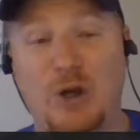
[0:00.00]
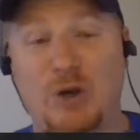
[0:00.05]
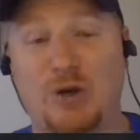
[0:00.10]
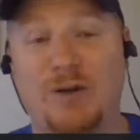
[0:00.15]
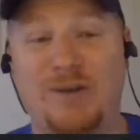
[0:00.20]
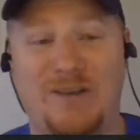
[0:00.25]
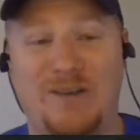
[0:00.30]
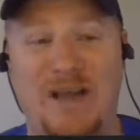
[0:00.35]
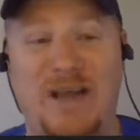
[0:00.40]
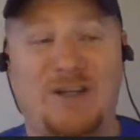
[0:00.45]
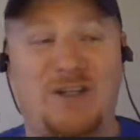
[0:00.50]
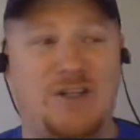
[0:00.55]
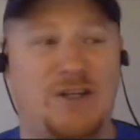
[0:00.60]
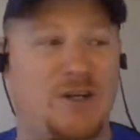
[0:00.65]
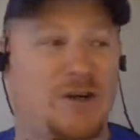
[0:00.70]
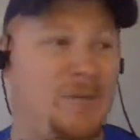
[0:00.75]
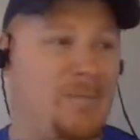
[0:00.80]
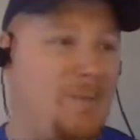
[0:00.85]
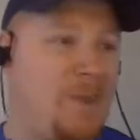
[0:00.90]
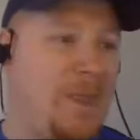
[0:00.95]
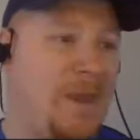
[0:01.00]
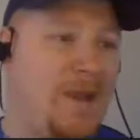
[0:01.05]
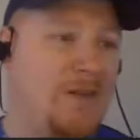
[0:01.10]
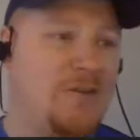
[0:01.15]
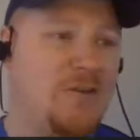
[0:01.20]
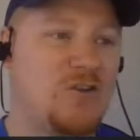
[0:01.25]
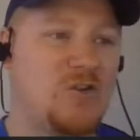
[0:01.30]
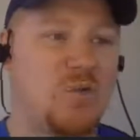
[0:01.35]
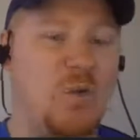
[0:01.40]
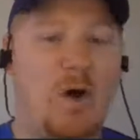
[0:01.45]
early last year.
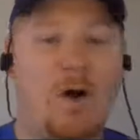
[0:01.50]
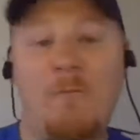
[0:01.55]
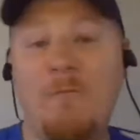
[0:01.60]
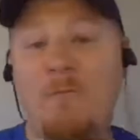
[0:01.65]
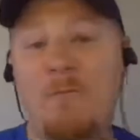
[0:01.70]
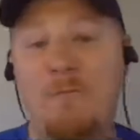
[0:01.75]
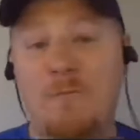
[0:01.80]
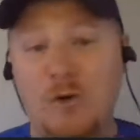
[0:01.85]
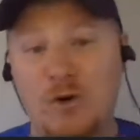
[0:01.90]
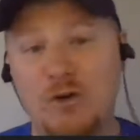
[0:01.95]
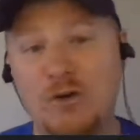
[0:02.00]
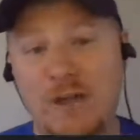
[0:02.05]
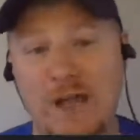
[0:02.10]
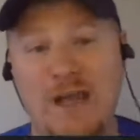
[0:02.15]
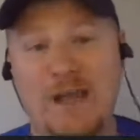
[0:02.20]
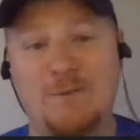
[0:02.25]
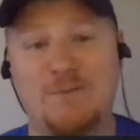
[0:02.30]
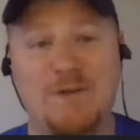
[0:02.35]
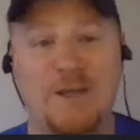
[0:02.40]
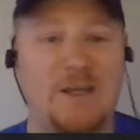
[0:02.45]
In the 12 full games